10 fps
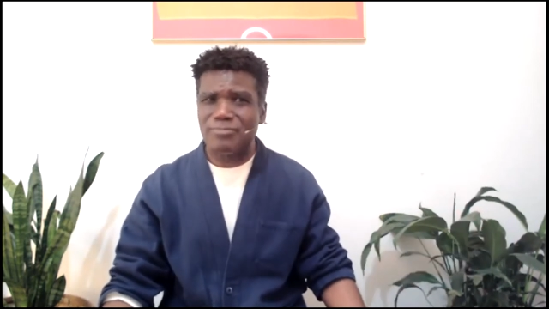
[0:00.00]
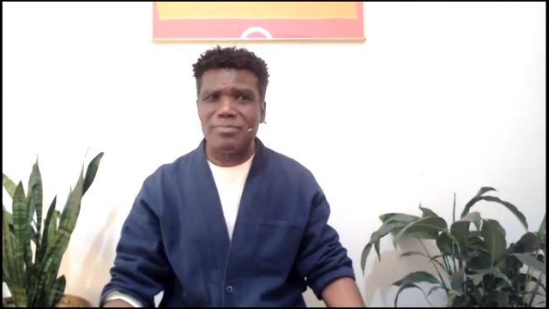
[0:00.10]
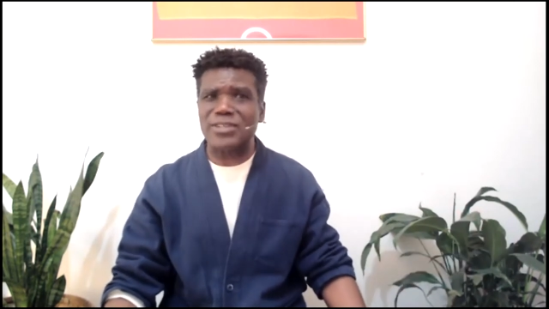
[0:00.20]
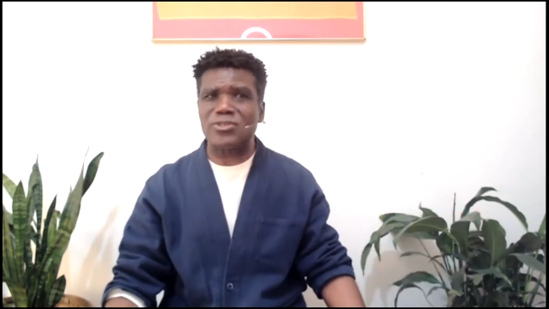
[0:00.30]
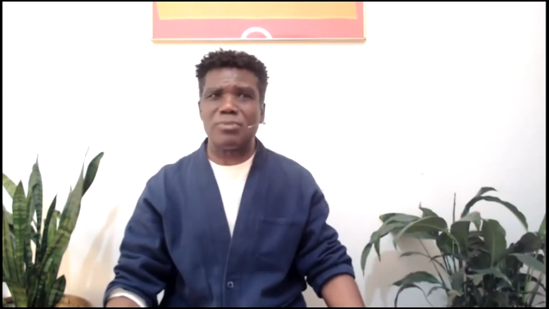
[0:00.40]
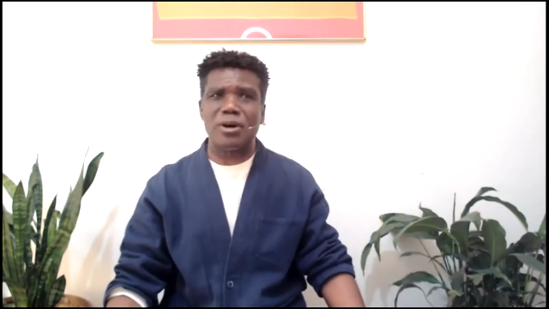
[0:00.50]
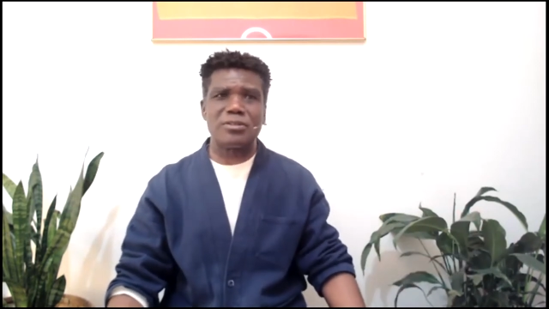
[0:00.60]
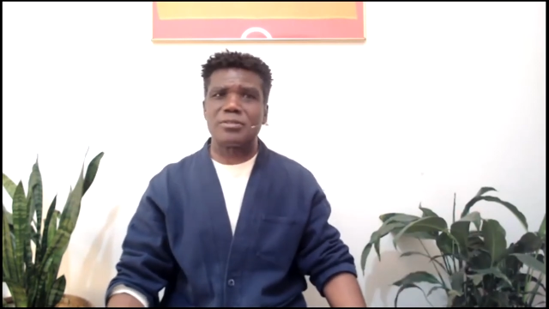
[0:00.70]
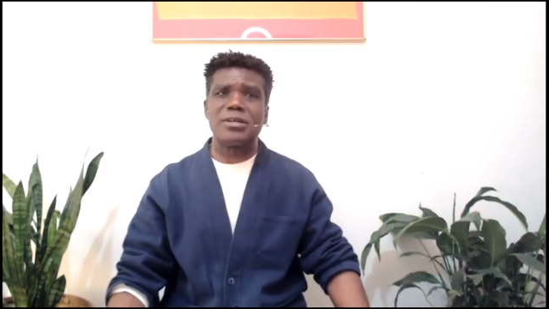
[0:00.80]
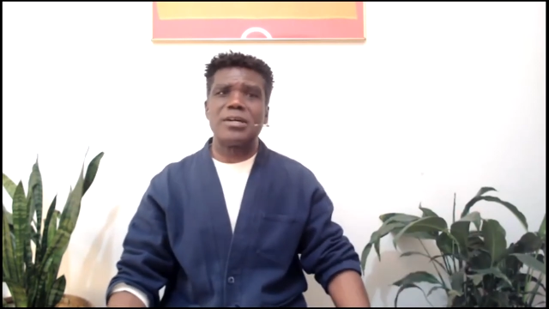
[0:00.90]
by
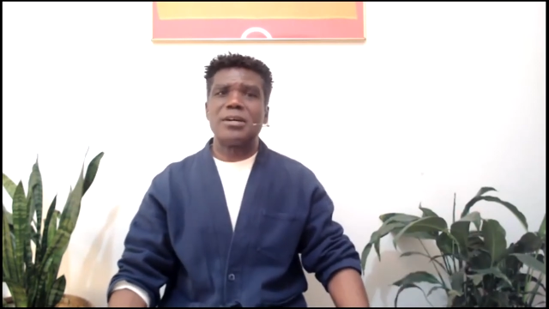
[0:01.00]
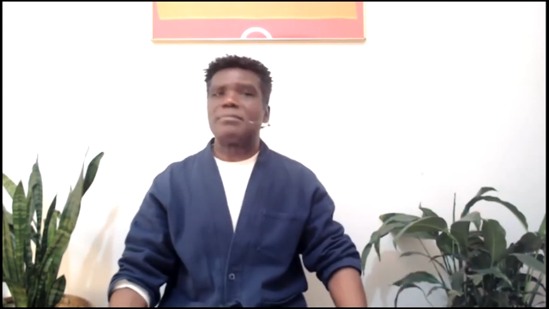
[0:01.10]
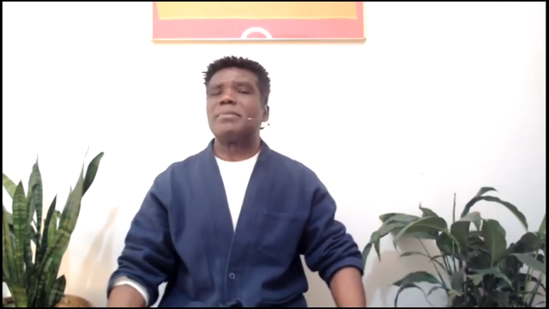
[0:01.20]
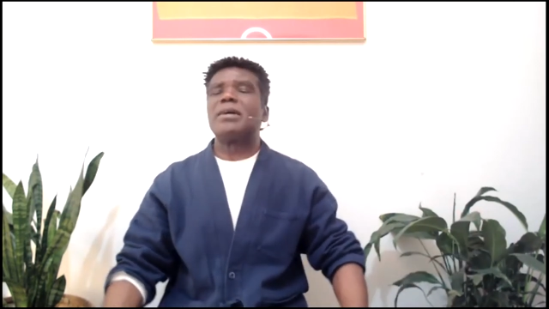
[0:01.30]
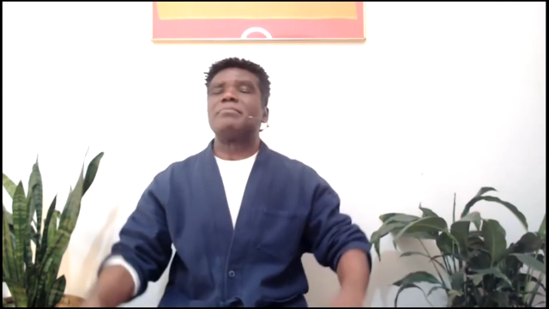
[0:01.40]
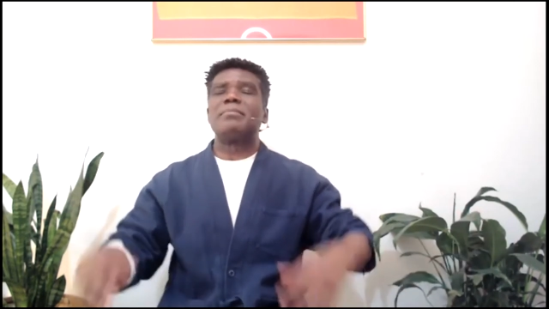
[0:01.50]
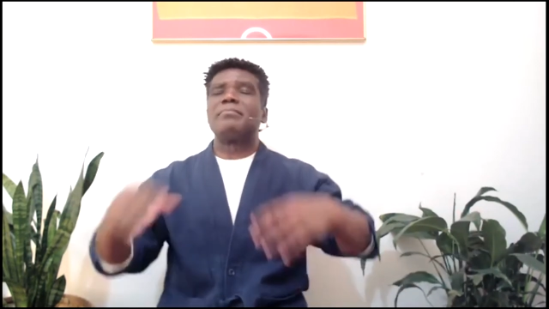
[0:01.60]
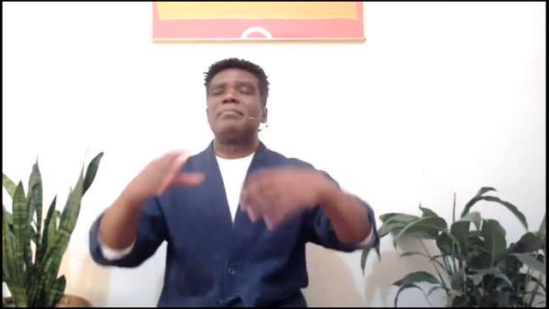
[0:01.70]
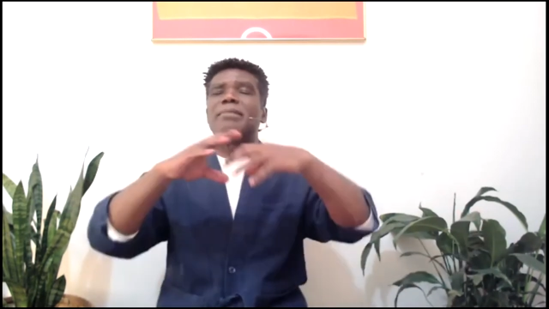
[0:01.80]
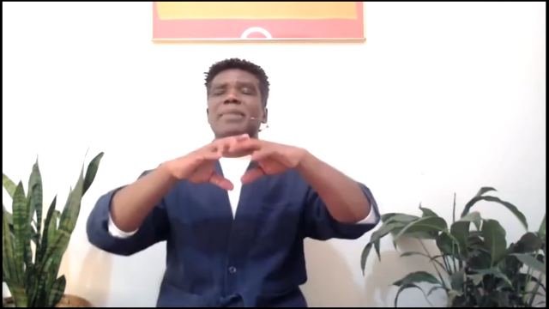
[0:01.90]
tomorrow,
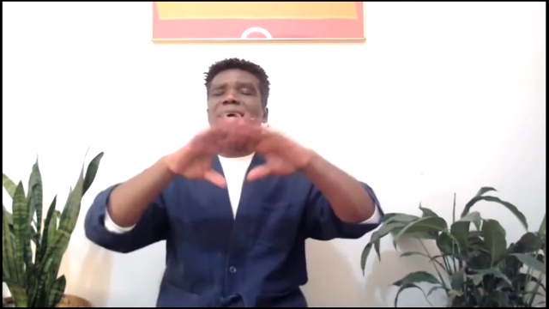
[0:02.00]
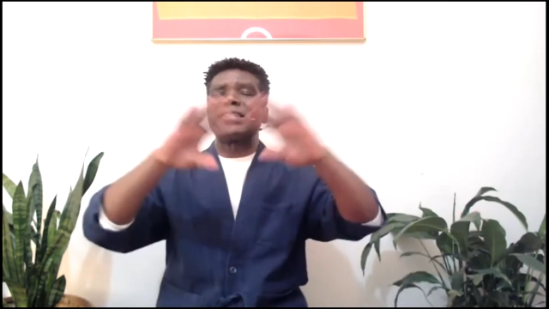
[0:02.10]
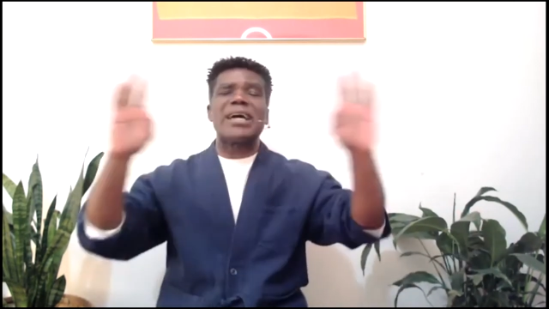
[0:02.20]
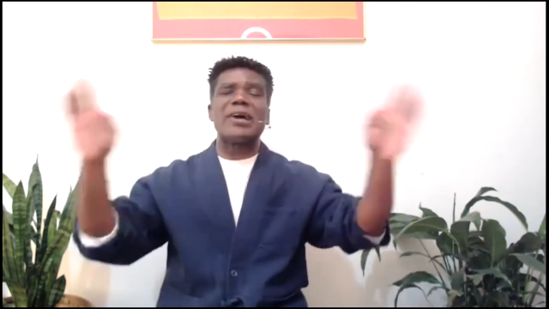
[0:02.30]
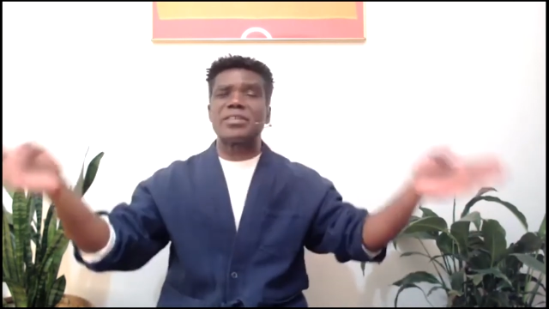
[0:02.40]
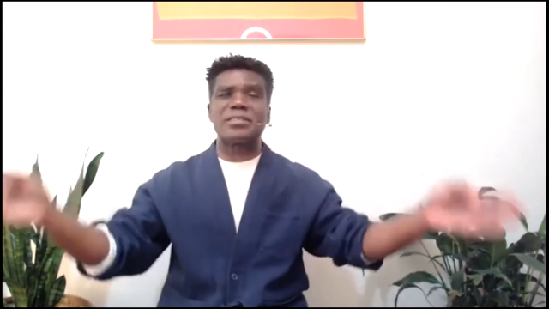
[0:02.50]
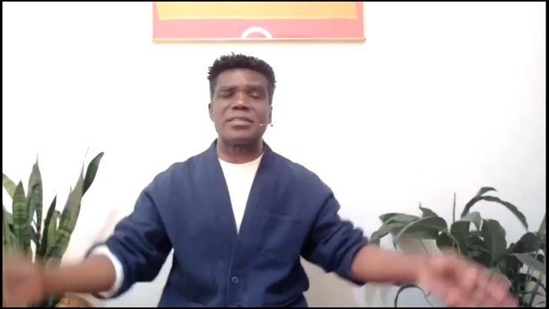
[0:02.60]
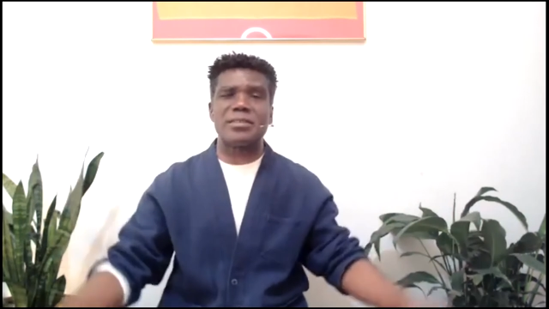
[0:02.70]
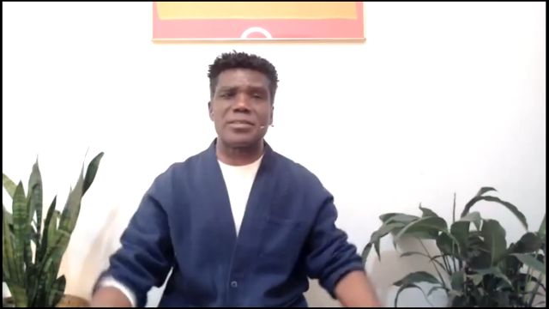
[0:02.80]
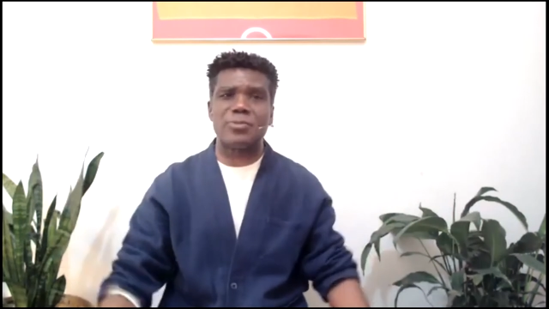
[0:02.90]
my entire
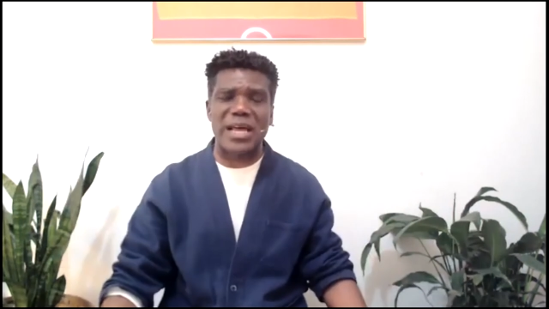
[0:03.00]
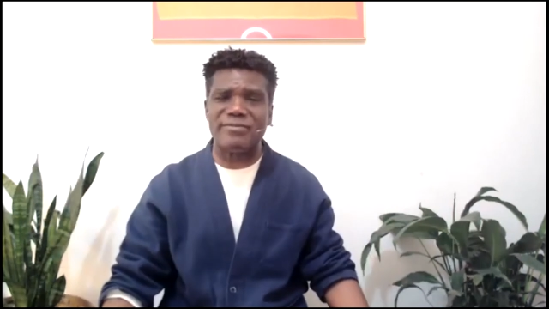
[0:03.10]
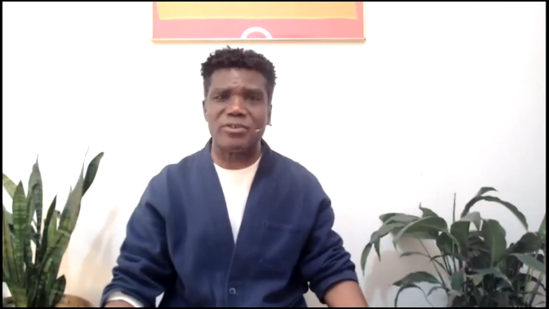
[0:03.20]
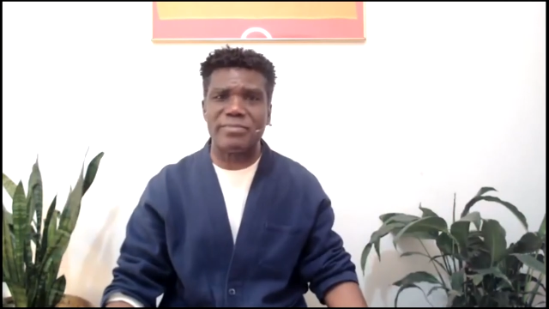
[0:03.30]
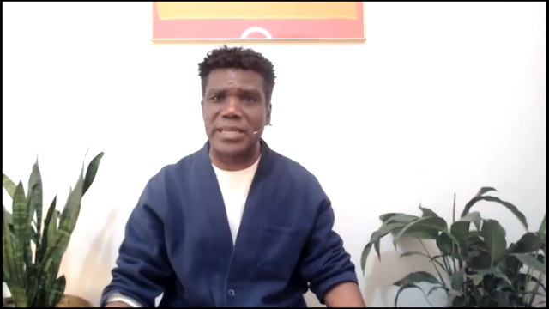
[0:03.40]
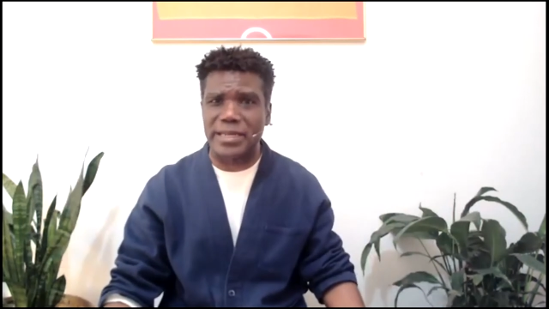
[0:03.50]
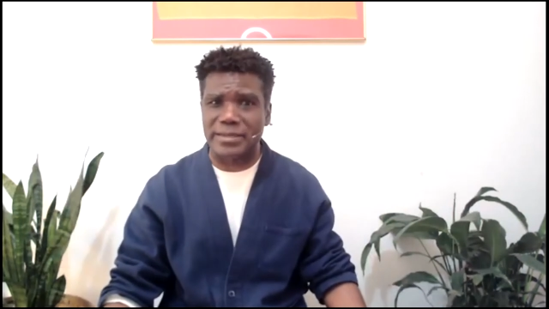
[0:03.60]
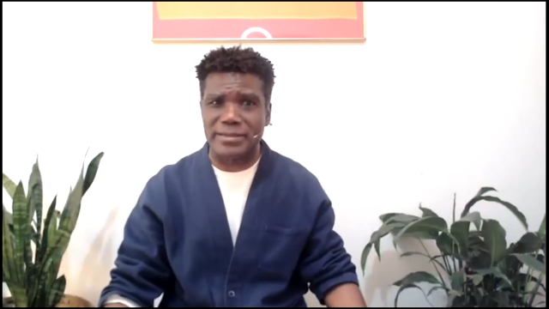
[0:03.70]
existence will have no meaning.